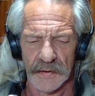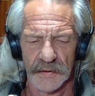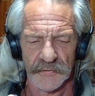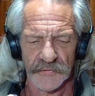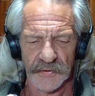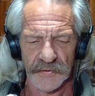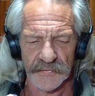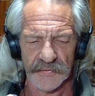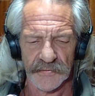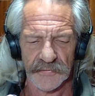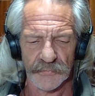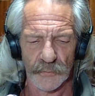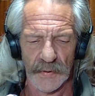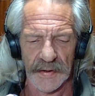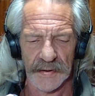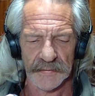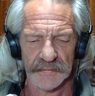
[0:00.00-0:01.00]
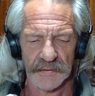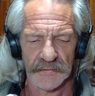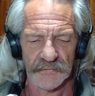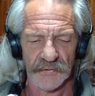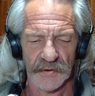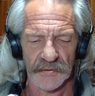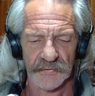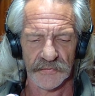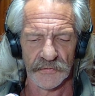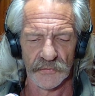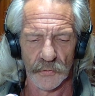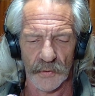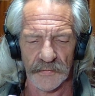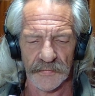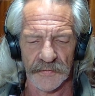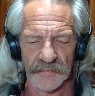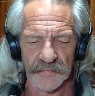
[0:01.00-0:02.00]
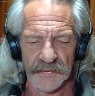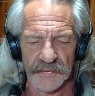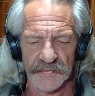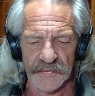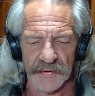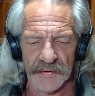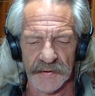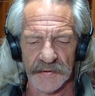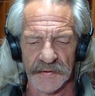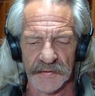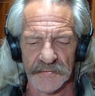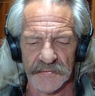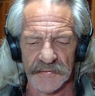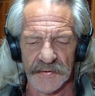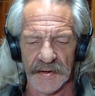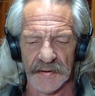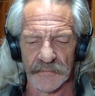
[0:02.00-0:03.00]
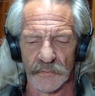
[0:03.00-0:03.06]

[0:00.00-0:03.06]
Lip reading: Jesus went just north of the city to stay